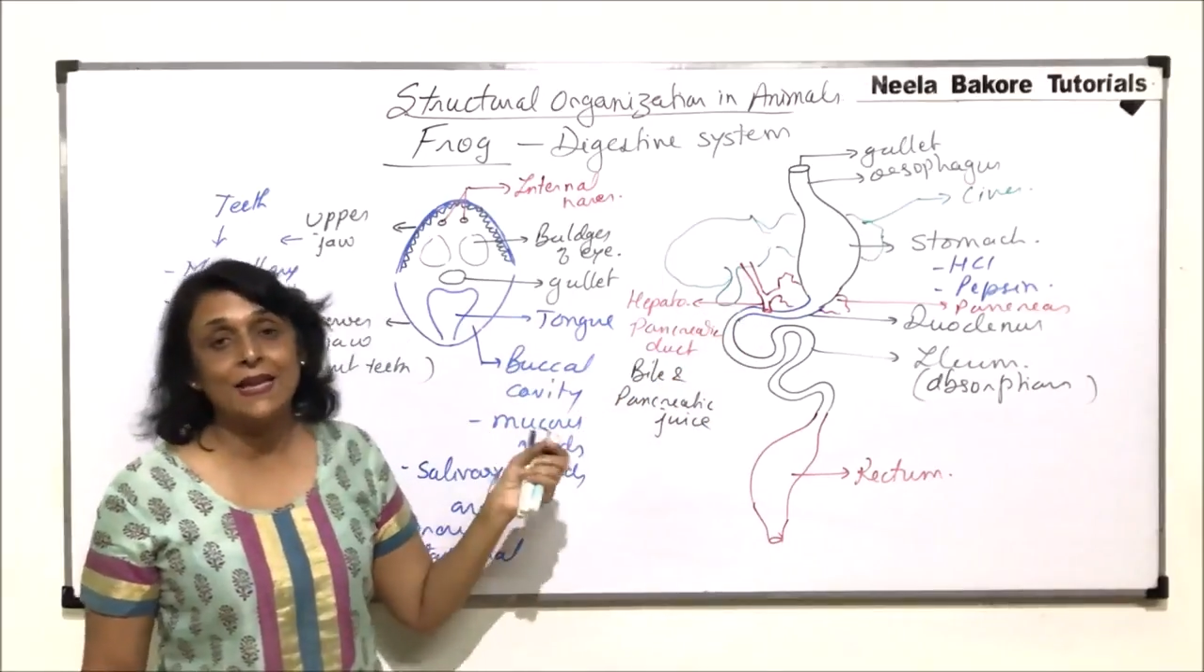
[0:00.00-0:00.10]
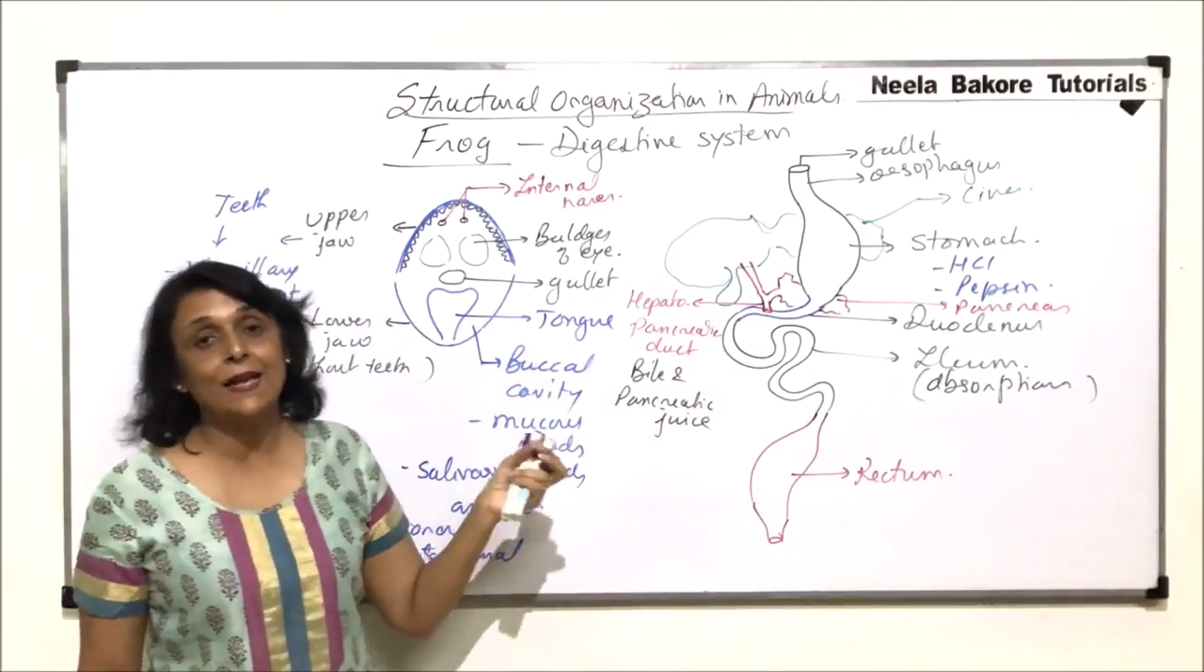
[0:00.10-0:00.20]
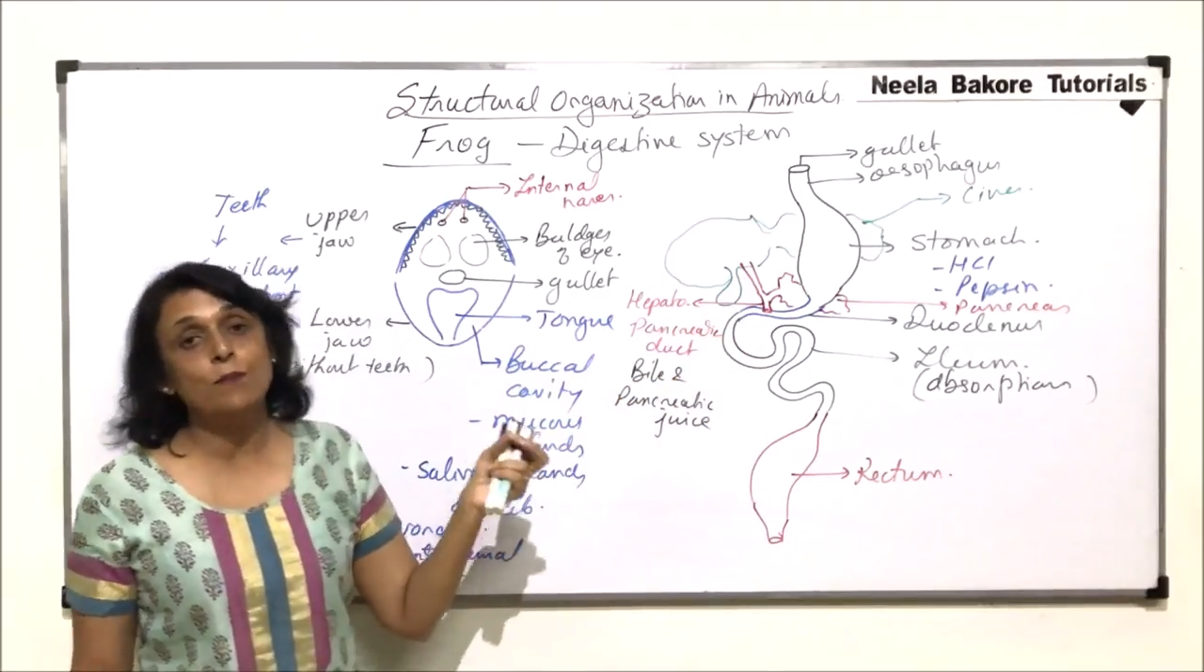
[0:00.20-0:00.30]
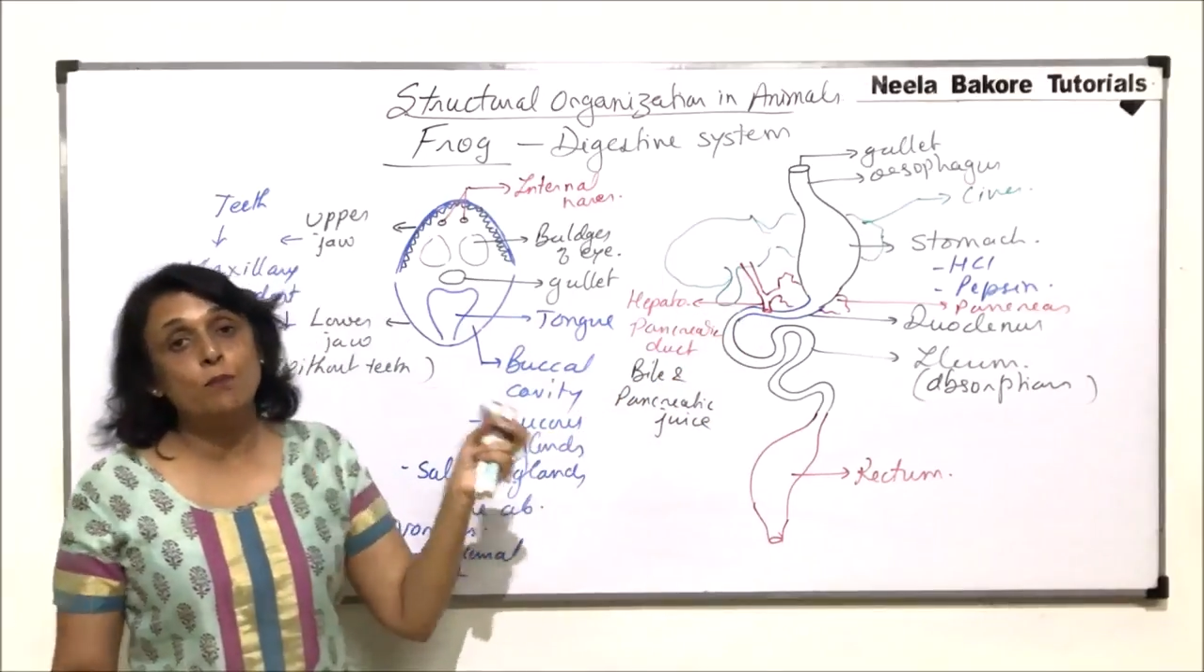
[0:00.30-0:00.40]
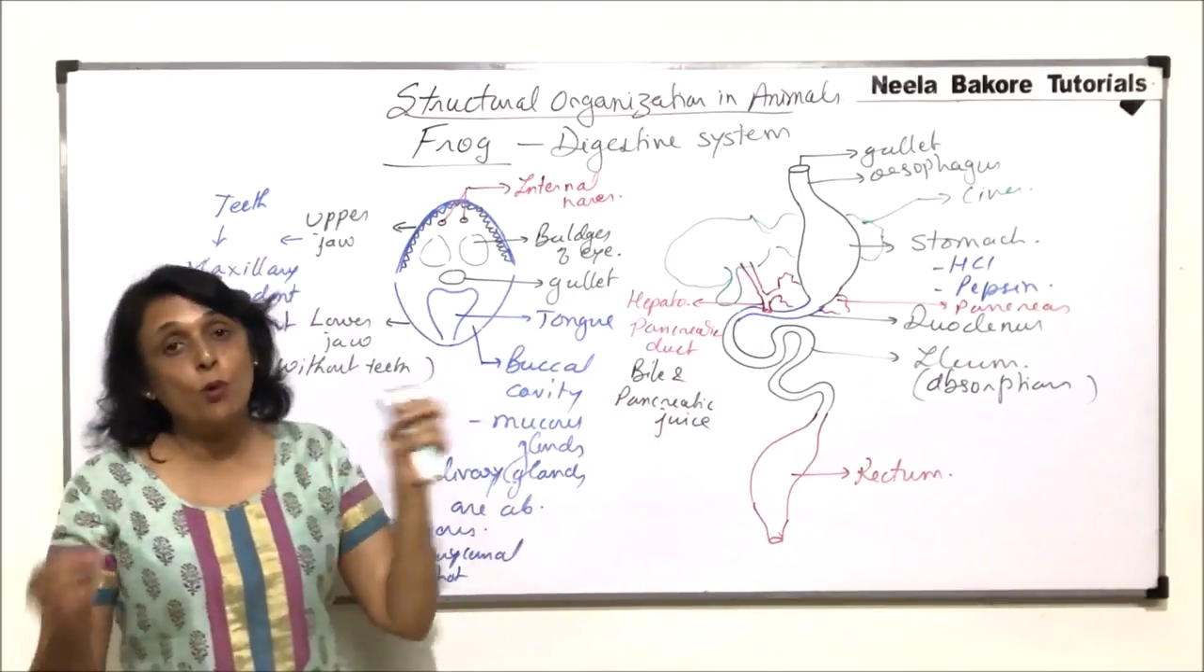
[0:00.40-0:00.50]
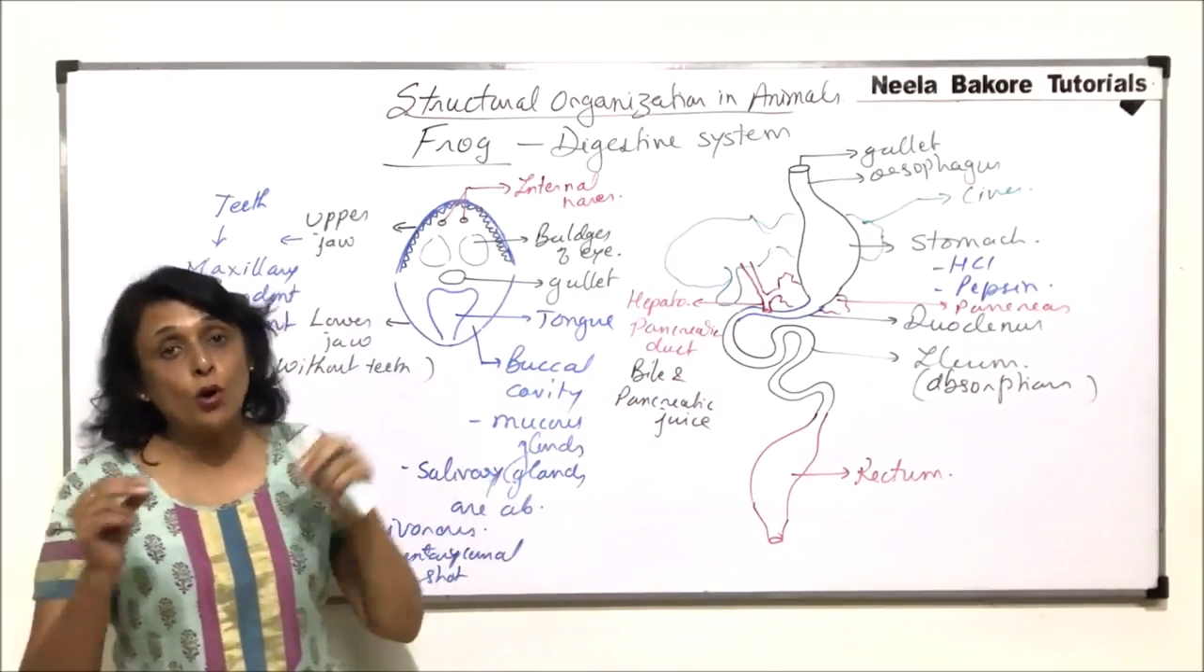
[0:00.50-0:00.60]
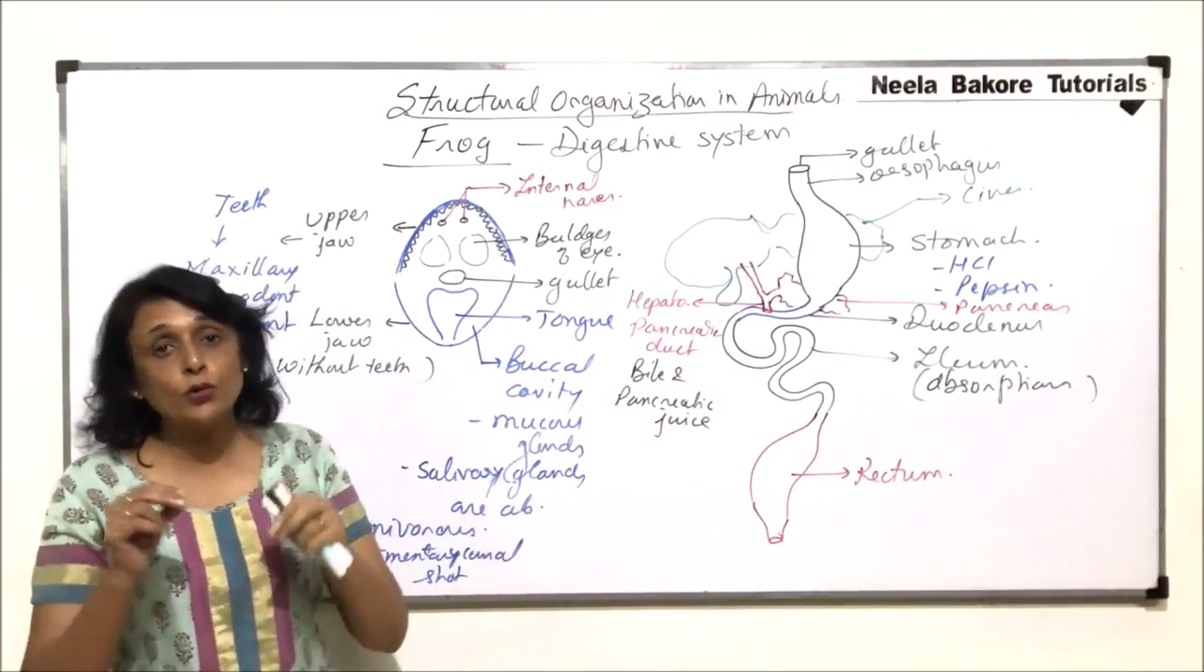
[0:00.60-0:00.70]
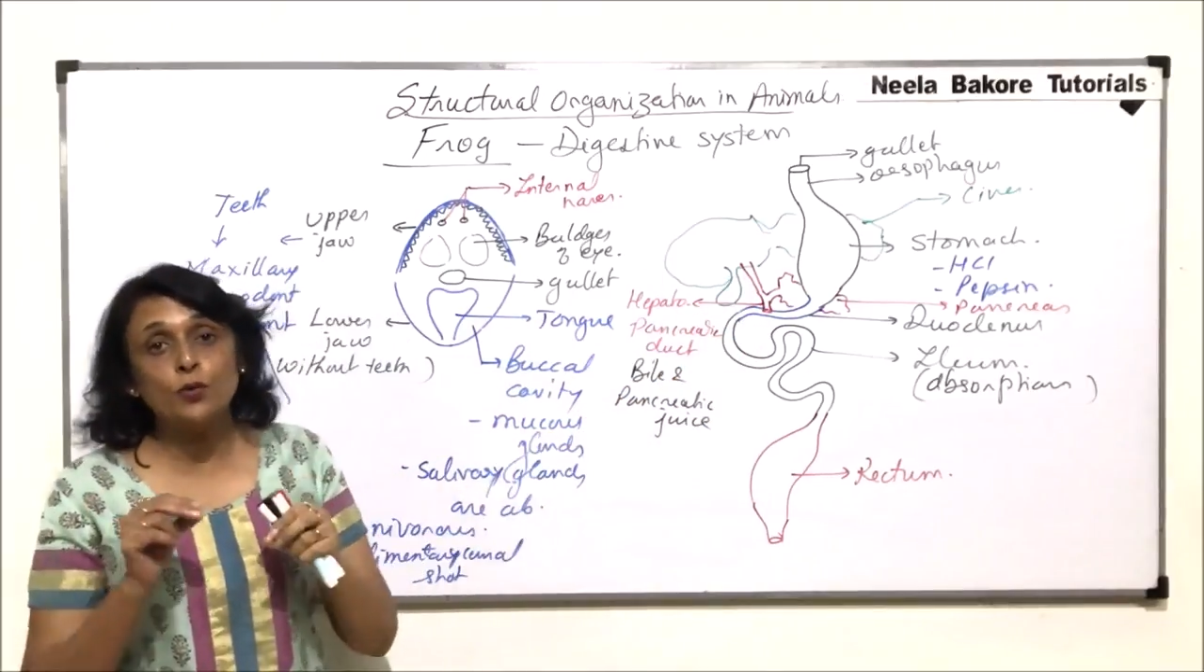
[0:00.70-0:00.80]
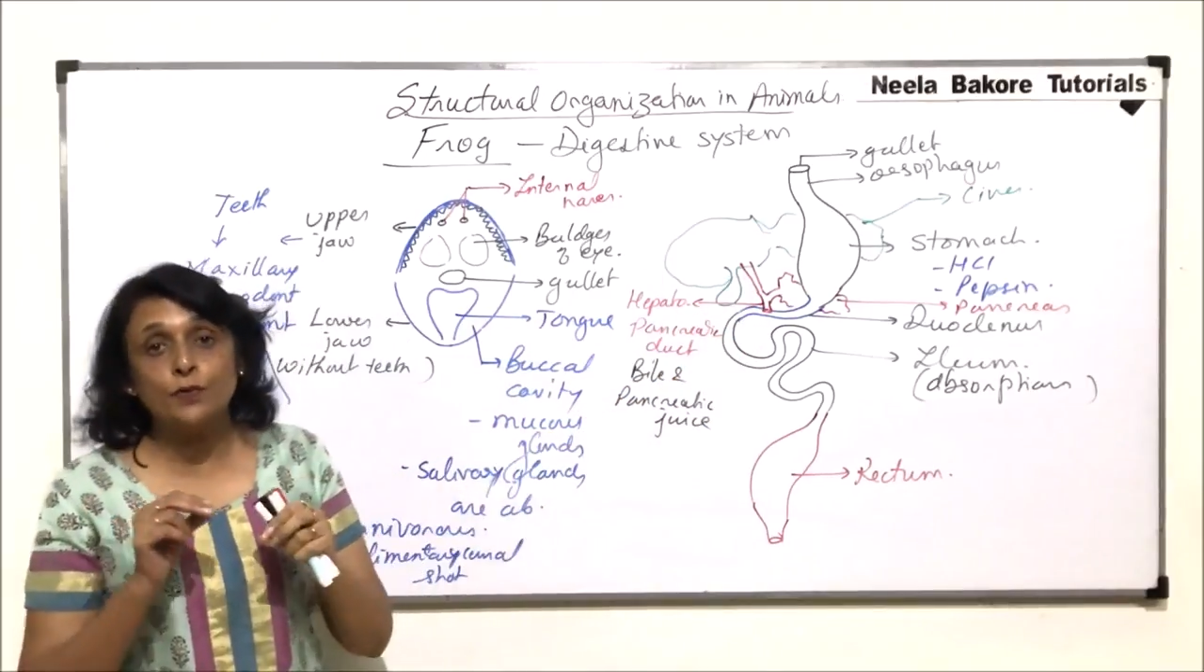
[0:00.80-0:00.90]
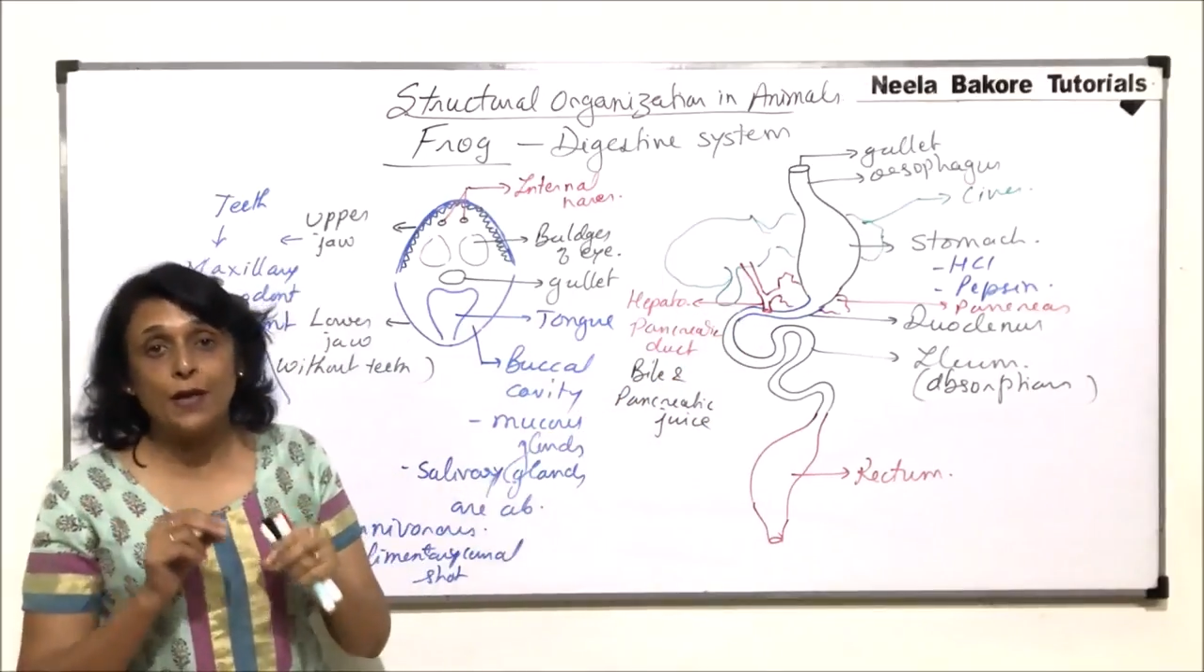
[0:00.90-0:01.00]
and
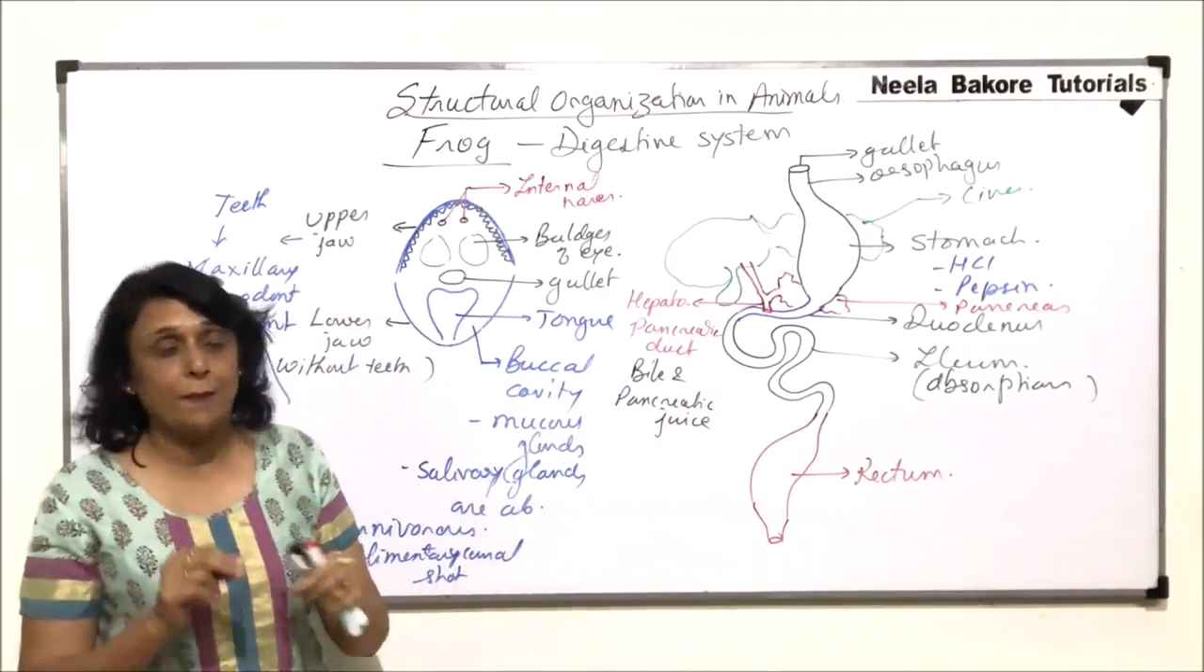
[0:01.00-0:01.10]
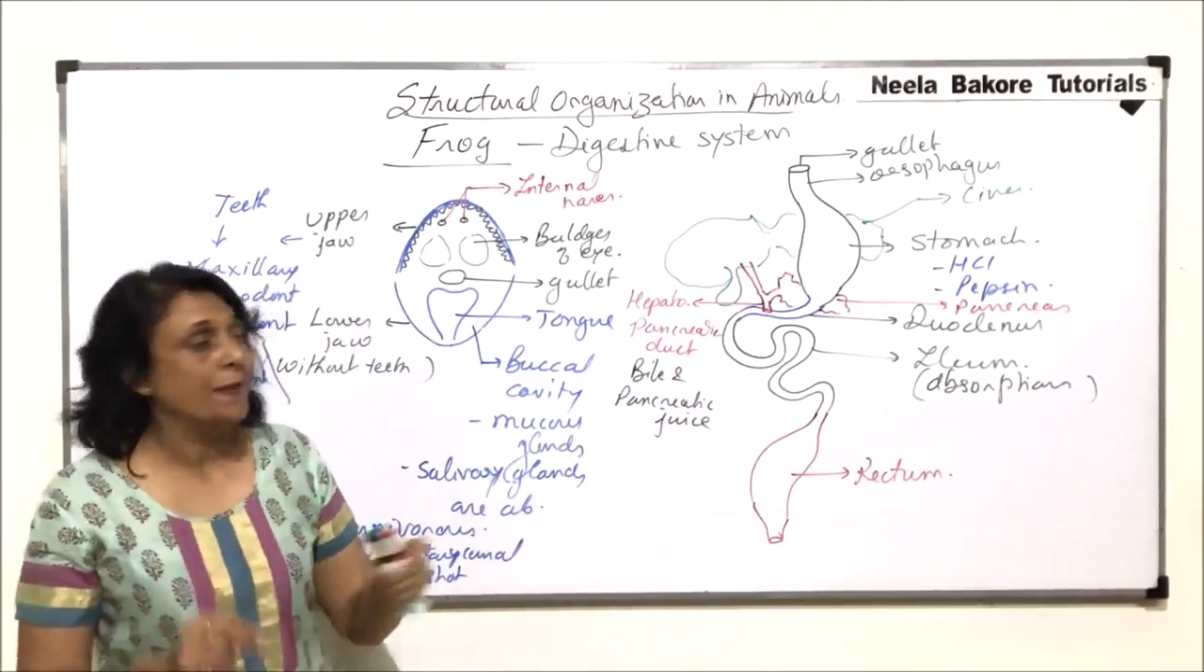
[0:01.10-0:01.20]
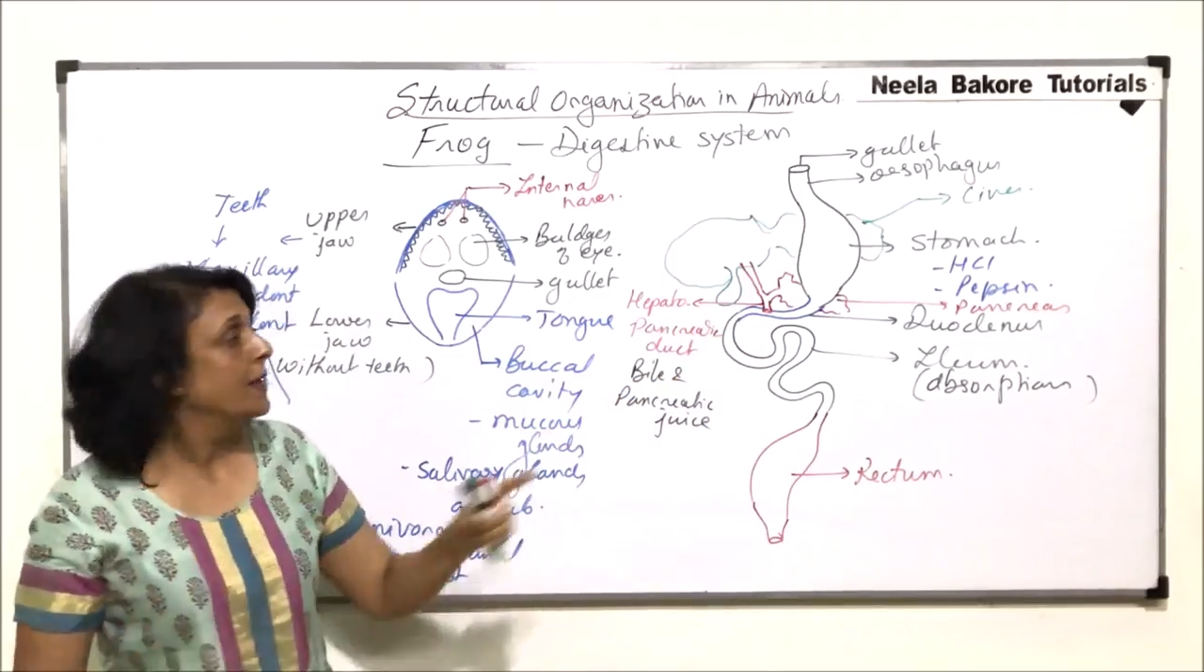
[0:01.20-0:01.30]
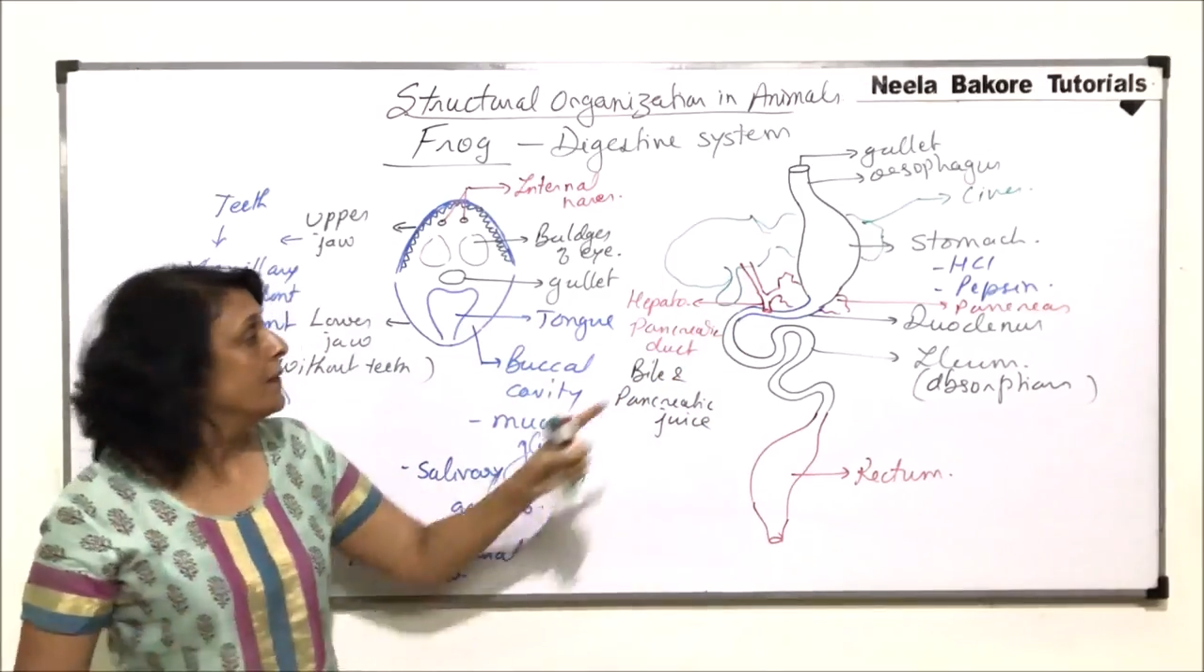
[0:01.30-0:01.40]
both of them,